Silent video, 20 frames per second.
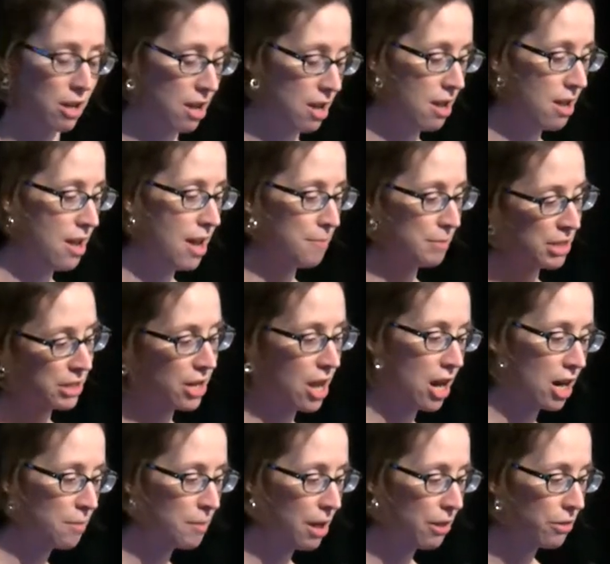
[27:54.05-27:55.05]
I'm going to
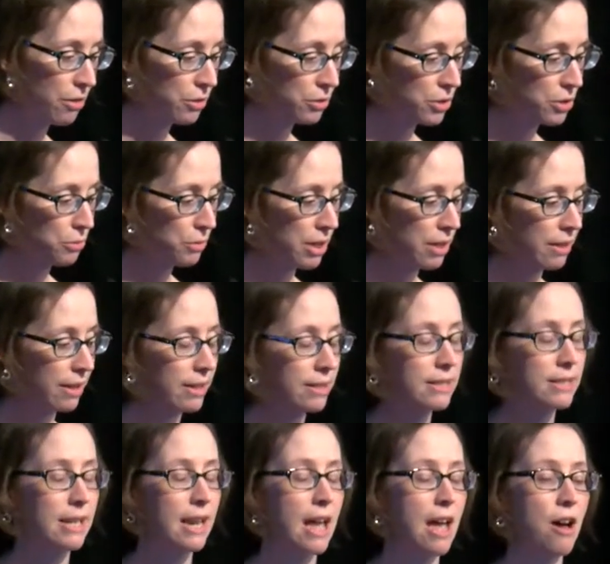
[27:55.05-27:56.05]
talk about those three
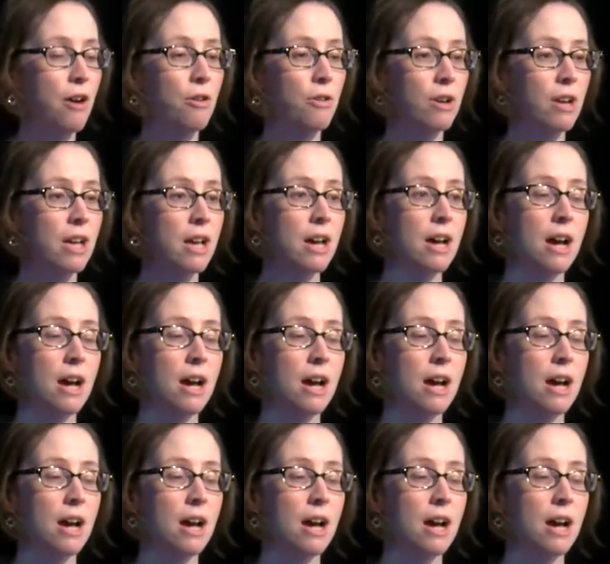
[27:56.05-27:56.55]
things now.